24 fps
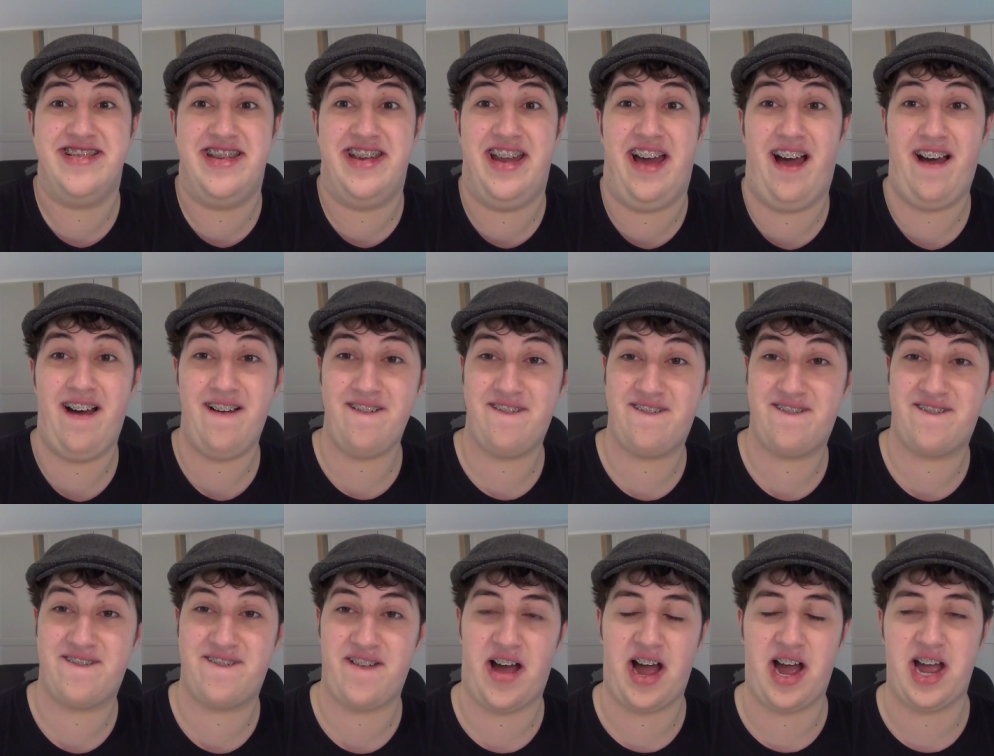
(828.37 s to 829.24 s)

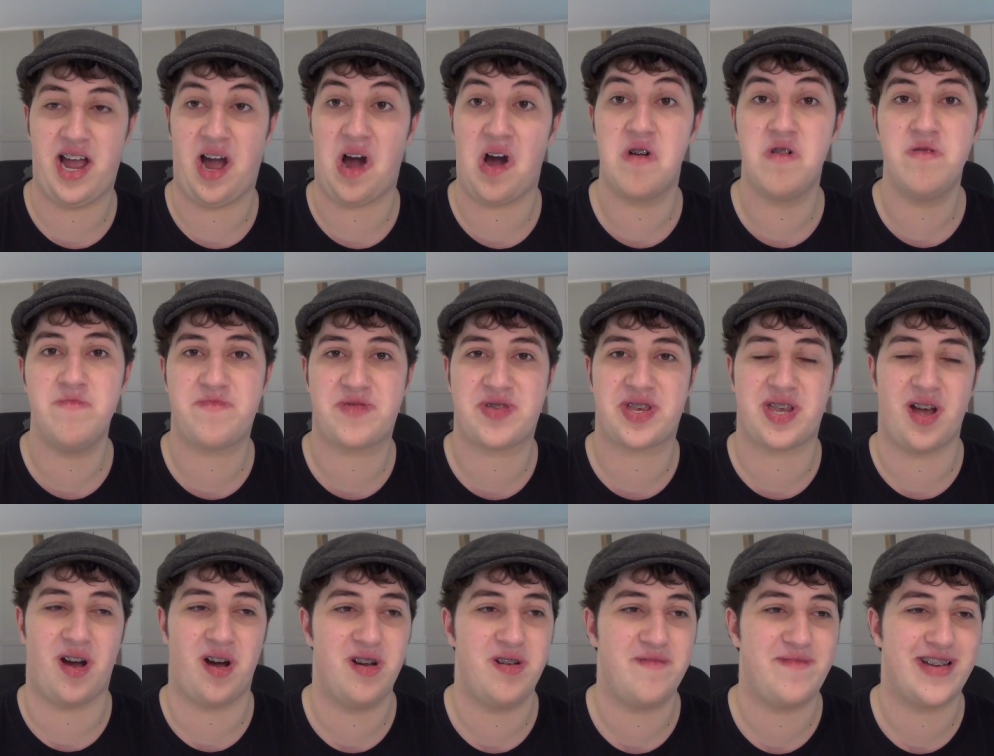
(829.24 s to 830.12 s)
enough. I hope
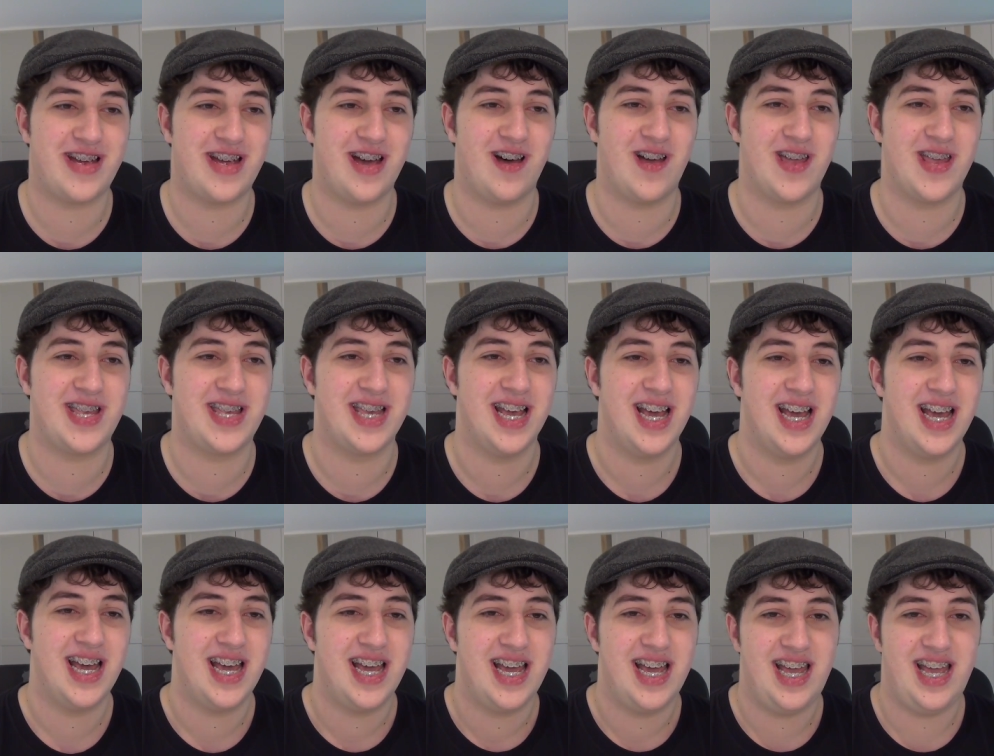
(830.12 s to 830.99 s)
so,
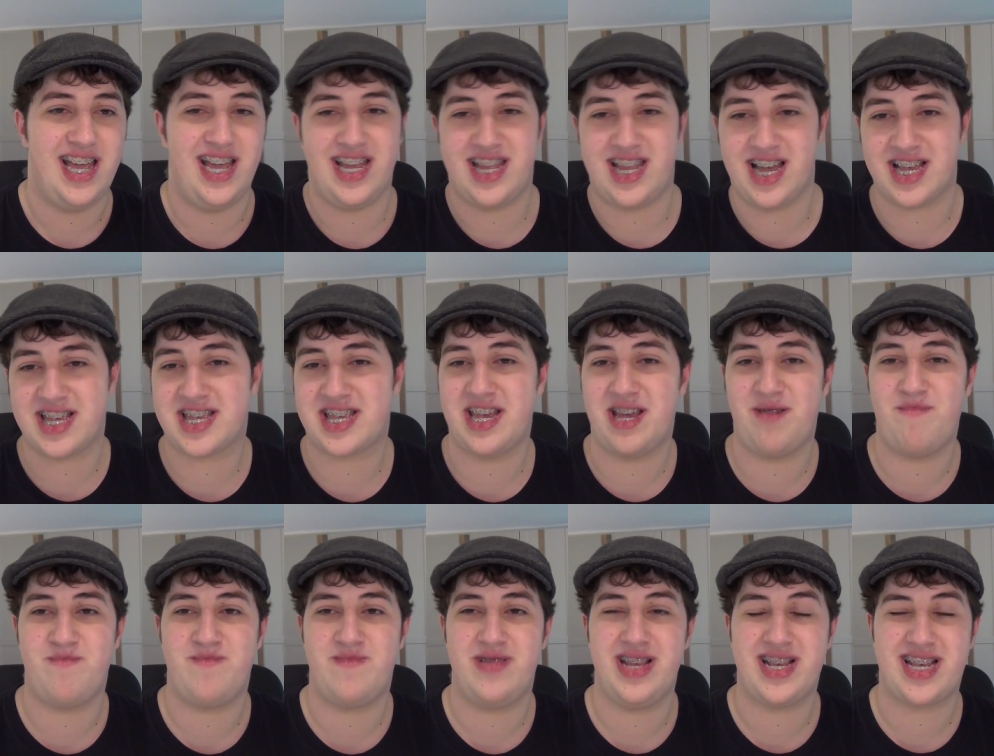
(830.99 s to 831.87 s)
because it does
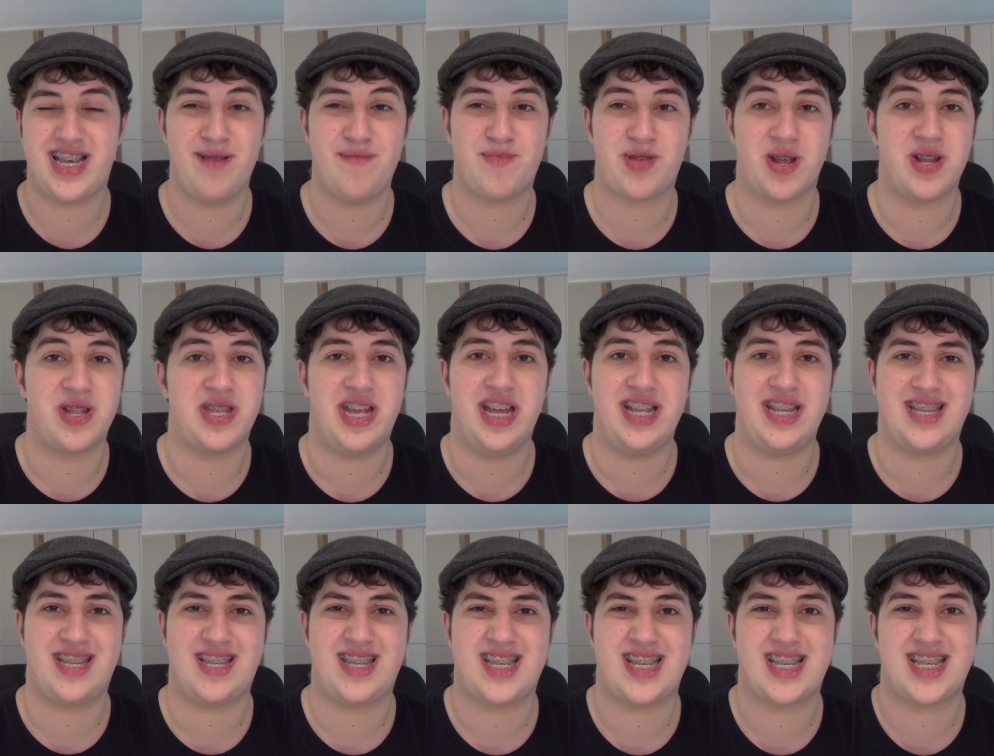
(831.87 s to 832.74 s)
seem this episode
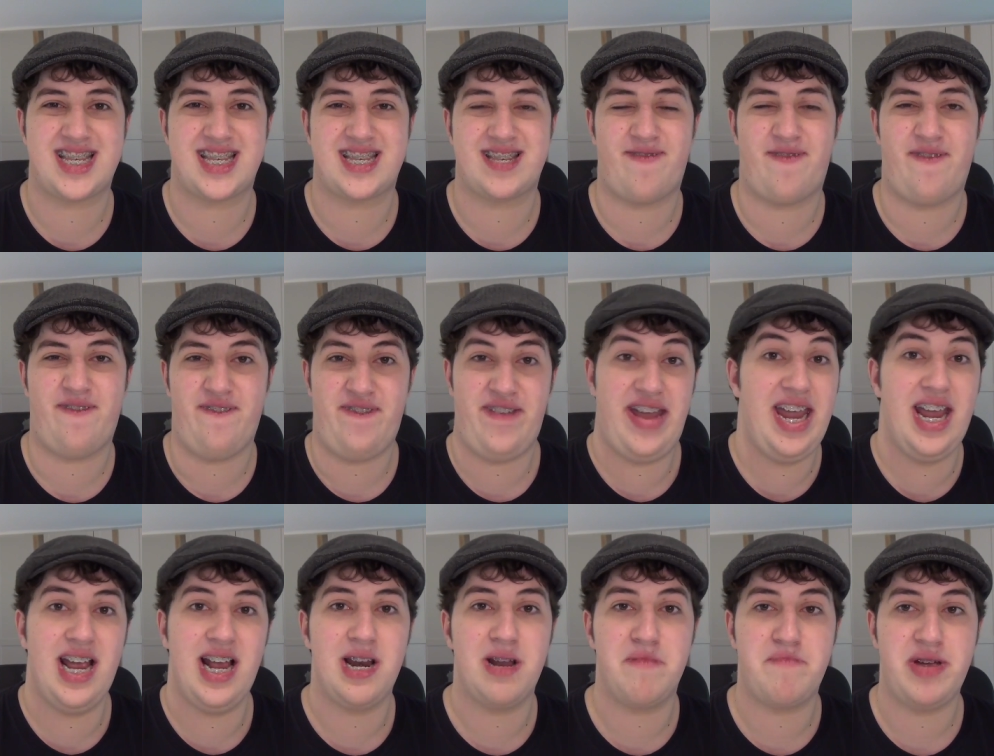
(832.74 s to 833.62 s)
did
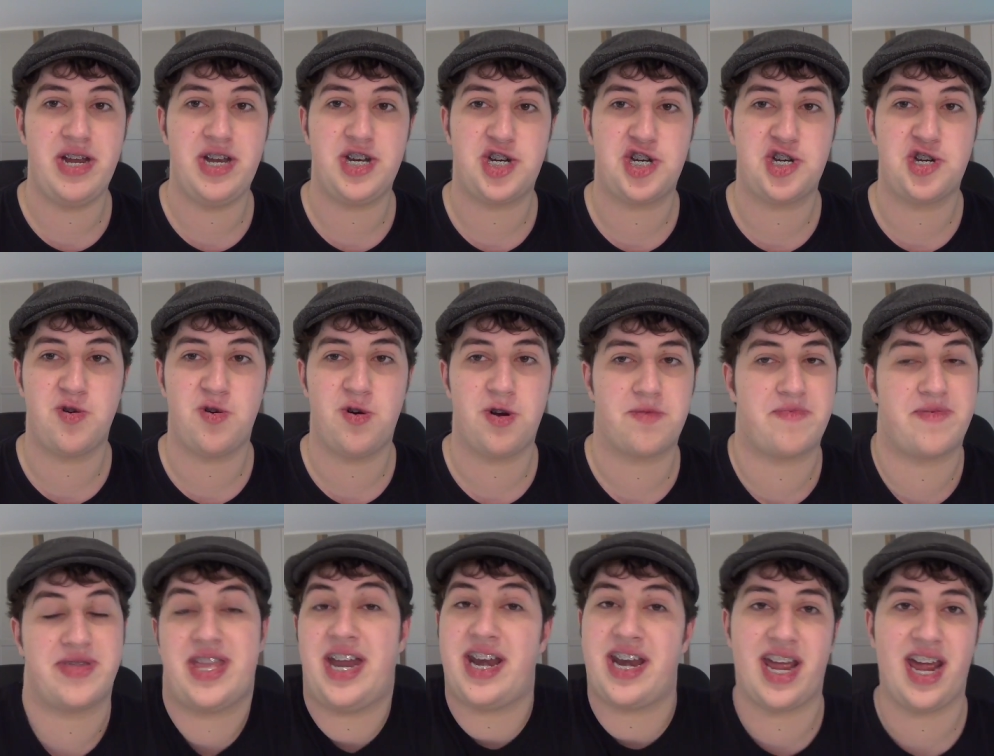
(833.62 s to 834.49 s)
feel a bit short,
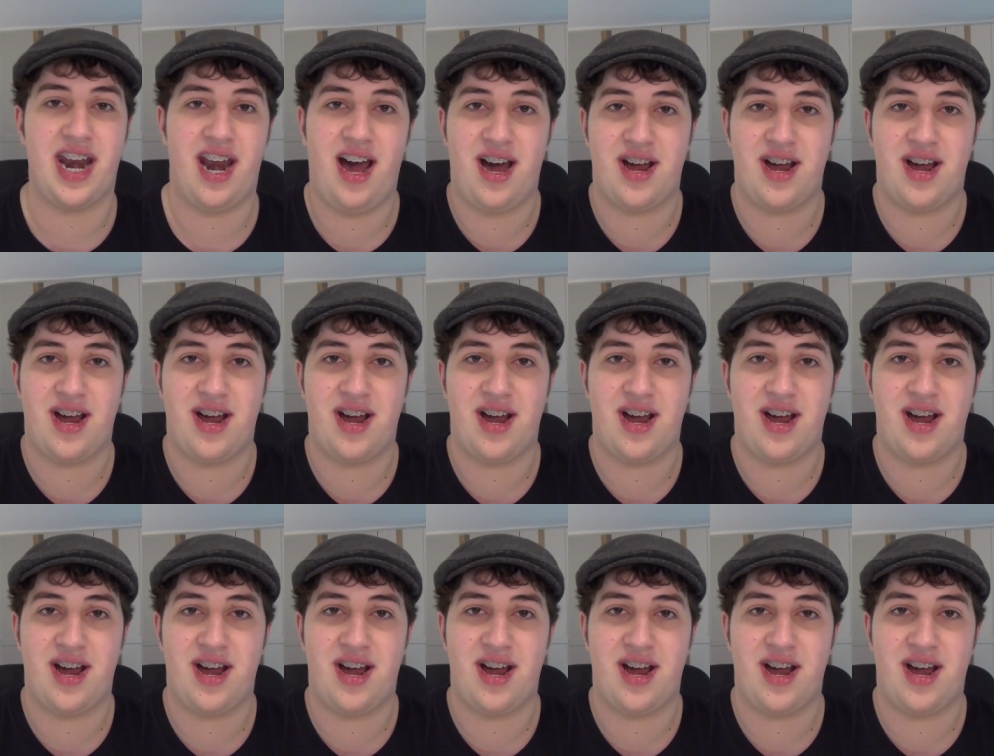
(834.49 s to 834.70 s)
but then again,